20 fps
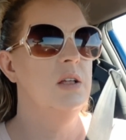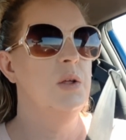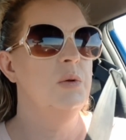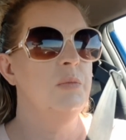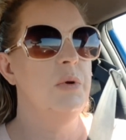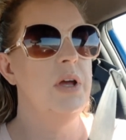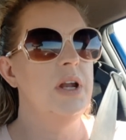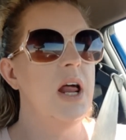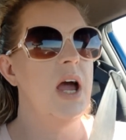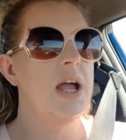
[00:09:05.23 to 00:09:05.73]

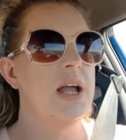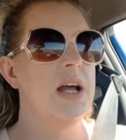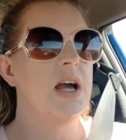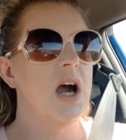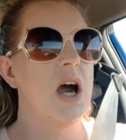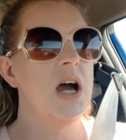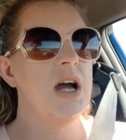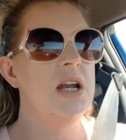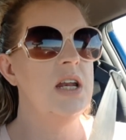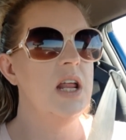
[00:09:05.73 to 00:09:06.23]
But I
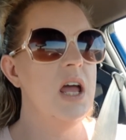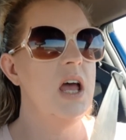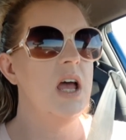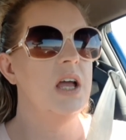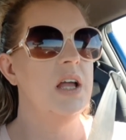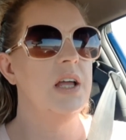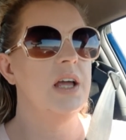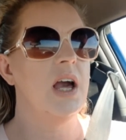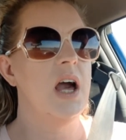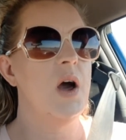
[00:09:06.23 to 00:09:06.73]
got
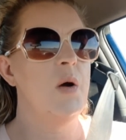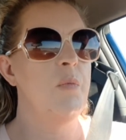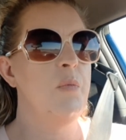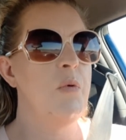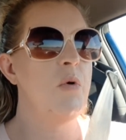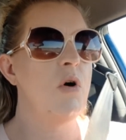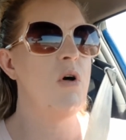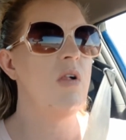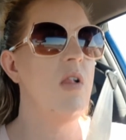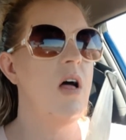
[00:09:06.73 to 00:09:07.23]
a
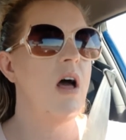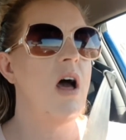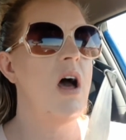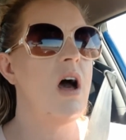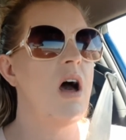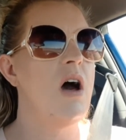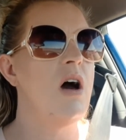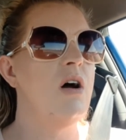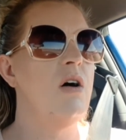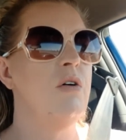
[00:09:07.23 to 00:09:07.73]
couple
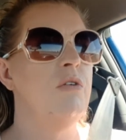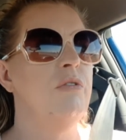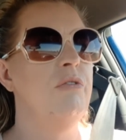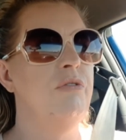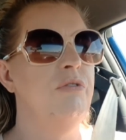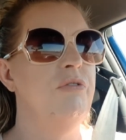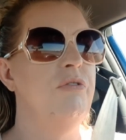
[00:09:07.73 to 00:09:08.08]
of